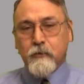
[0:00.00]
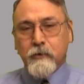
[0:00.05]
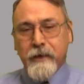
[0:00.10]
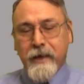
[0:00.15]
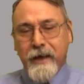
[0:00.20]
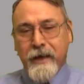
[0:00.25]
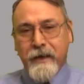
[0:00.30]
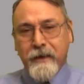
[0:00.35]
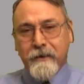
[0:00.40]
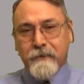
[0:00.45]
only
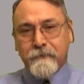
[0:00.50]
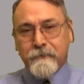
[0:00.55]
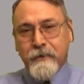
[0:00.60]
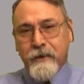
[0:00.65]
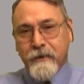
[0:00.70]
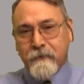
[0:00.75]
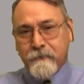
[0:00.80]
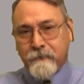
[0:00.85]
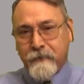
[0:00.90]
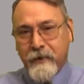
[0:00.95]
have
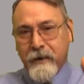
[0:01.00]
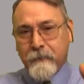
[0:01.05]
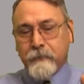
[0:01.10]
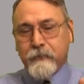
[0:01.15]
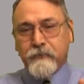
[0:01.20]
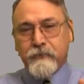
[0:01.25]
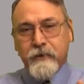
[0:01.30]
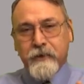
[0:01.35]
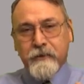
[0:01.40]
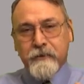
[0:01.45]

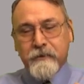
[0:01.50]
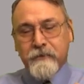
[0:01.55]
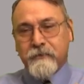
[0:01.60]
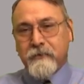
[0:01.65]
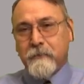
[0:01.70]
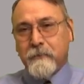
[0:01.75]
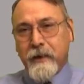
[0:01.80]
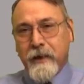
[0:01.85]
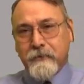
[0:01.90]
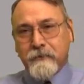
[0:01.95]
5% disk
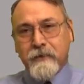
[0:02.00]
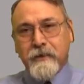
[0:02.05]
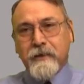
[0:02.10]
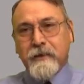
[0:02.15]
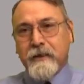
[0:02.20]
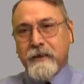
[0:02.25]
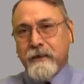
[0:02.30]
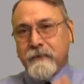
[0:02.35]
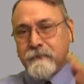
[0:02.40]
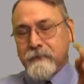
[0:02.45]
capacity
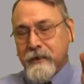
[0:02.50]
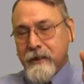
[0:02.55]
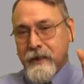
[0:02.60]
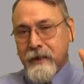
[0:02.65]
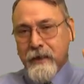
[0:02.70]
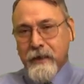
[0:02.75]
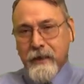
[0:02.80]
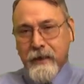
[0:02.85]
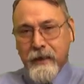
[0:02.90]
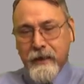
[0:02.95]
left,
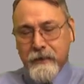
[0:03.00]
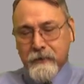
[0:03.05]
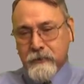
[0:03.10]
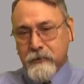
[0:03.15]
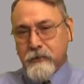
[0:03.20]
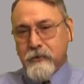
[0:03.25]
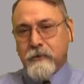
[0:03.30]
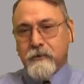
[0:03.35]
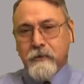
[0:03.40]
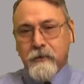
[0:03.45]
and at
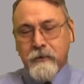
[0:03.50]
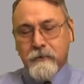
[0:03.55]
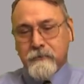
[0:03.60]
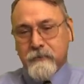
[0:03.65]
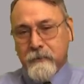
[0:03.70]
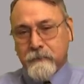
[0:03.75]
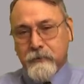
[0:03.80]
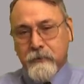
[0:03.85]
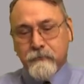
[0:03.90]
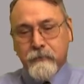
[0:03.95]
your current
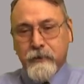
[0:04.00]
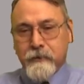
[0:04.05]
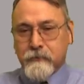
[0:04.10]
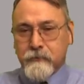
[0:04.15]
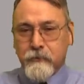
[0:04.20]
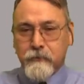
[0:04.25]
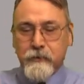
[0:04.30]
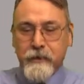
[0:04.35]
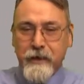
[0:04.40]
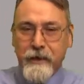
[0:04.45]
consumption
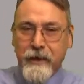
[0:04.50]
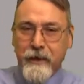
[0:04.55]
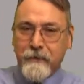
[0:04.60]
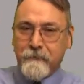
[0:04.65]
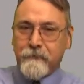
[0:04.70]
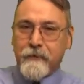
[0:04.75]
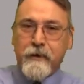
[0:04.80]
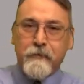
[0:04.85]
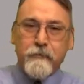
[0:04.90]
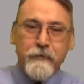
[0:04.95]
ratio you got a
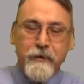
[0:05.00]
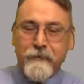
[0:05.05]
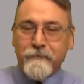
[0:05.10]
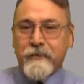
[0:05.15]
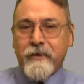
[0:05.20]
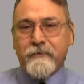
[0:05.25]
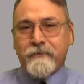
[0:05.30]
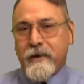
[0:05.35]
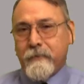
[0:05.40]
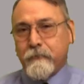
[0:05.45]
half hour
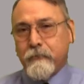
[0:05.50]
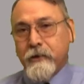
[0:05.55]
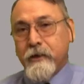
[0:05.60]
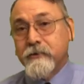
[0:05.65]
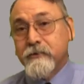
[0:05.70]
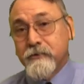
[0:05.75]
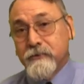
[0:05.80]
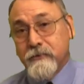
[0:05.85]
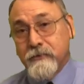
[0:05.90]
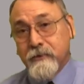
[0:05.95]
of
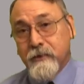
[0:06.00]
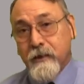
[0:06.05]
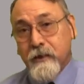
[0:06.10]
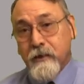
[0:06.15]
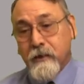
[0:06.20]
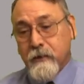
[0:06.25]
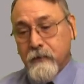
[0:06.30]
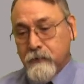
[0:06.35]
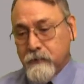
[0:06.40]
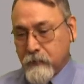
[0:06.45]
operation.
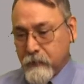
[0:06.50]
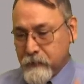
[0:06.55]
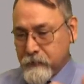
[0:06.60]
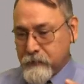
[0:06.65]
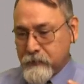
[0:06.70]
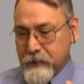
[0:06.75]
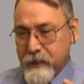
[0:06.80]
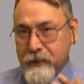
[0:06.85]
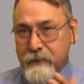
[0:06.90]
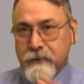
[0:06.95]
So
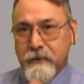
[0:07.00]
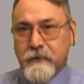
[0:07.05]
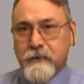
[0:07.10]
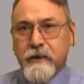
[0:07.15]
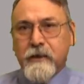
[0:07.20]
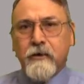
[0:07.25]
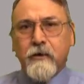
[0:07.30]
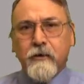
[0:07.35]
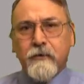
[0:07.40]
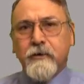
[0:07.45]
understand that
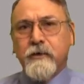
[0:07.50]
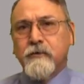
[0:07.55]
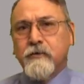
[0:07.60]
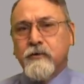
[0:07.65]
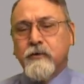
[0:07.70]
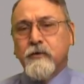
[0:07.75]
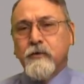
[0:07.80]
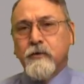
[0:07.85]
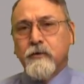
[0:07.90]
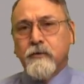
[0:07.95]
there are these
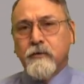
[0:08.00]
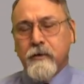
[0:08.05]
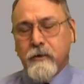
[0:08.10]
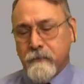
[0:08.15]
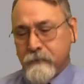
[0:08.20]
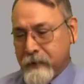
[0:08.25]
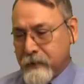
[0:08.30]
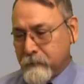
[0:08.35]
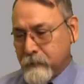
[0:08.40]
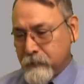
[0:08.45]
tools that are
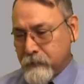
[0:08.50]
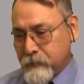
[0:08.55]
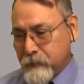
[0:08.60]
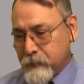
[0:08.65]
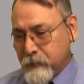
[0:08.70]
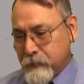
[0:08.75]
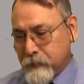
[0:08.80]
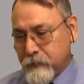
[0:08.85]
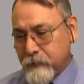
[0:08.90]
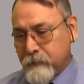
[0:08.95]
available
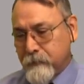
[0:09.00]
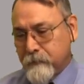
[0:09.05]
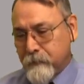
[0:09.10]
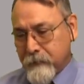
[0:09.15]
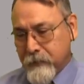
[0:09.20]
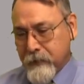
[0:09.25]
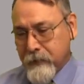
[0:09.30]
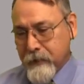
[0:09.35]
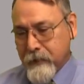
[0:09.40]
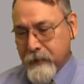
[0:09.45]
to you,
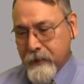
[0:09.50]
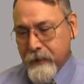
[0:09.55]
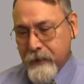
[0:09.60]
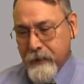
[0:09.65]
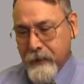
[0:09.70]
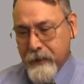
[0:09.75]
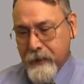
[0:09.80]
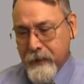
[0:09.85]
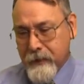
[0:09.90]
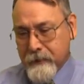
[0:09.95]

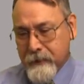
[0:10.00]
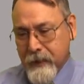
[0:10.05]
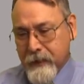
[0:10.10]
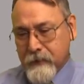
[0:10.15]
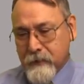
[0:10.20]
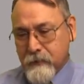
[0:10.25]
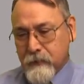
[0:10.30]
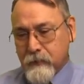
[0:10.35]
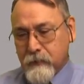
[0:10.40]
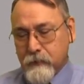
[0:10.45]
and
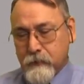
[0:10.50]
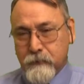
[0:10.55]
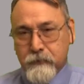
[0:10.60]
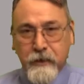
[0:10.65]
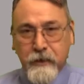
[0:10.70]
that concludes